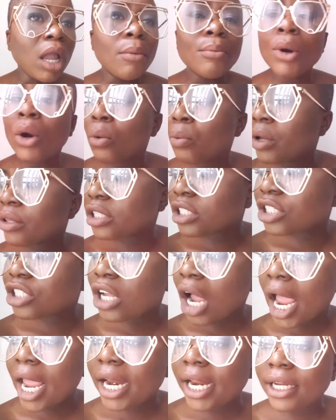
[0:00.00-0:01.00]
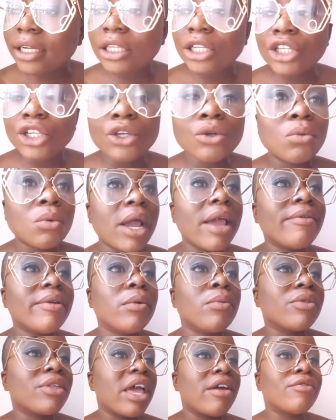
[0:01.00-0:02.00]
But with styling, you wear
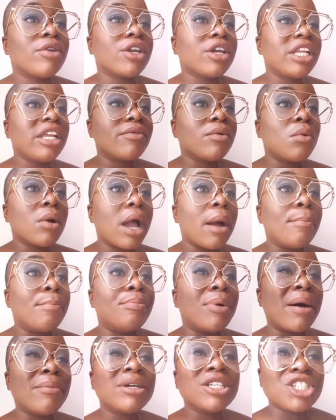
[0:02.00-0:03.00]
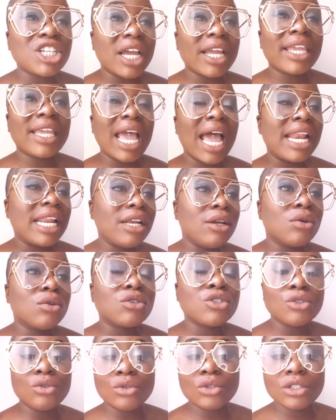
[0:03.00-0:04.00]
it whatever. You can even wear a bomber jacket and it
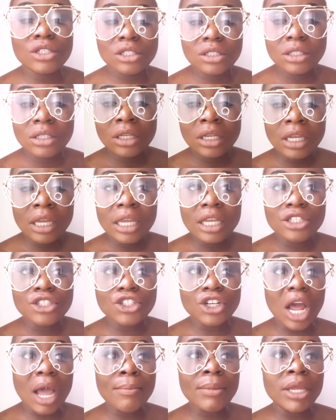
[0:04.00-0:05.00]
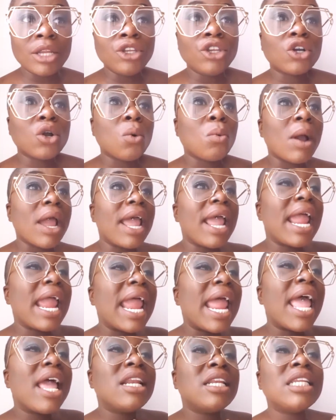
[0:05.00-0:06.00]
looks good. Do you know what I mean? You can wear
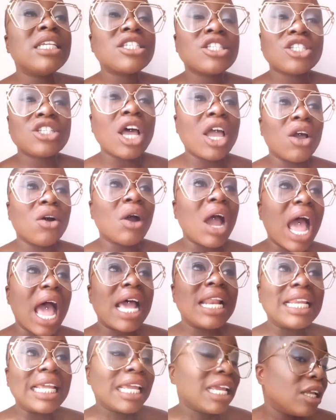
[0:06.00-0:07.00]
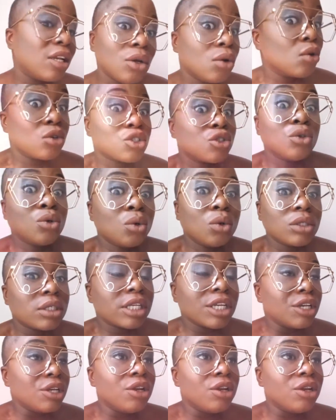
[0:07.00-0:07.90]
any style and it looks good.